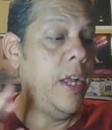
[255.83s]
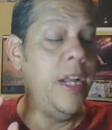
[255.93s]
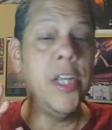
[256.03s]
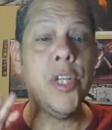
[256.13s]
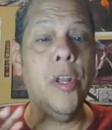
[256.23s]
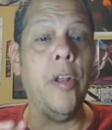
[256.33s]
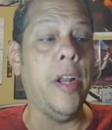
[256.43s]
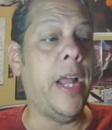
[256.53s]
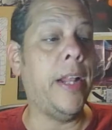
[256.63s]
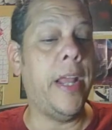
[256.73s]
It doesn't
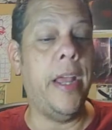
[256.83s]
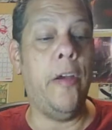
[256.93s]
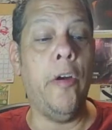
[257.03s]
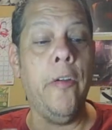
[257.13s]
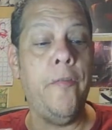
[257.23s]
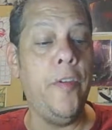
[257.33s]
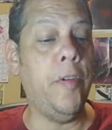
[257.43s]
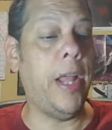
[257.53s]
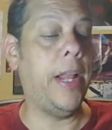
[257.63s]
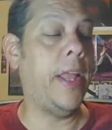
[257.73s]
look like that or
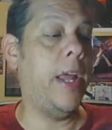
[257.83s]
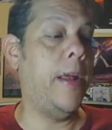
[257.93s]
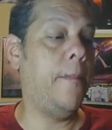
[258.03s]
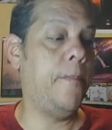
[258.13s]
feel like that.